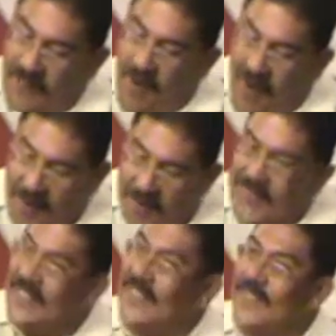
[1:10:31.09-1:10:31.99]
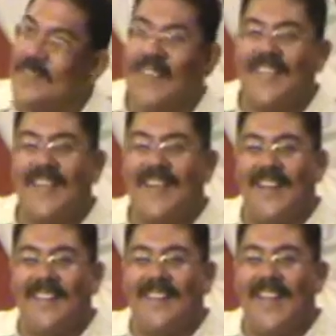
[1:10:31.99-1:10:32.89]
carbon, what do they
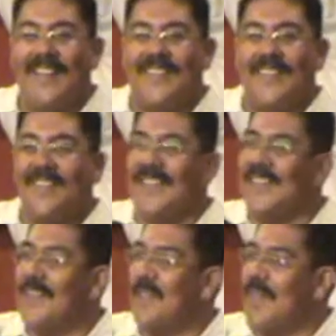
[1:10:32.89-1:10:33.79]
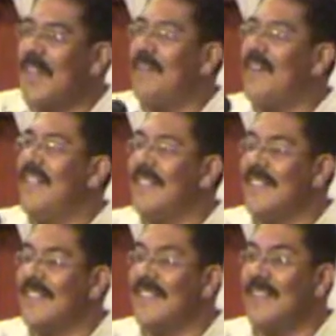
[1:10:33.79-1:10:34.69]
call it? Like, whatever it is,
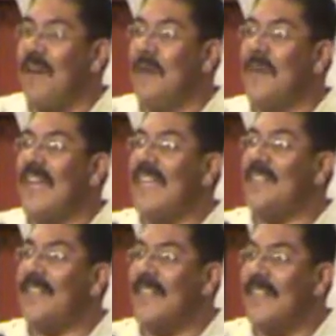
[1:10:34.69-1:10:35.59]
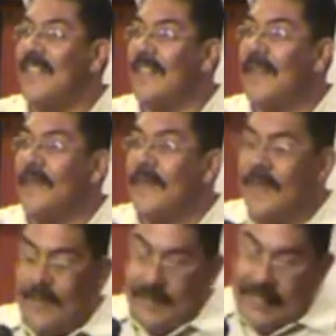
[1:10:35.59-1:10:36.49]
carbonation
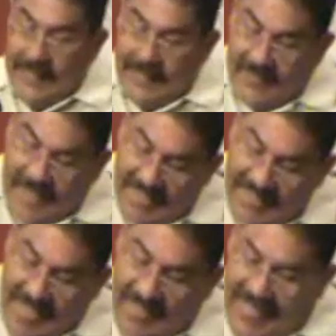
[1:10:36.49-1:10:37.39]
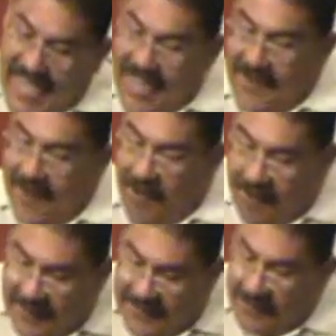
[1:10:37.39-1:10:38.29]
inside that can
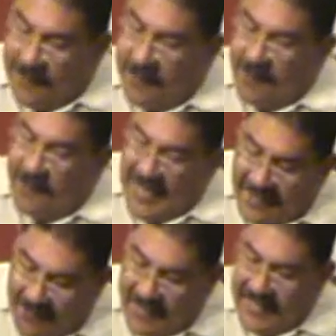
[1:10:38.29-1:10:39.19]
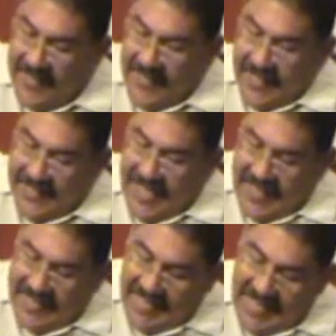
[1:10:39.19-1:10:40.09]
along with the liquid
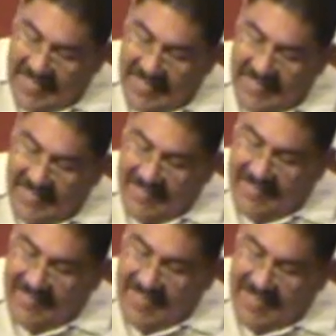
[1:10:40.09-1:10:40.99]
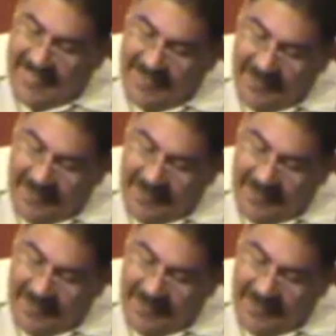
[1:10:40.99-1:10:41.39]
that, that, that, that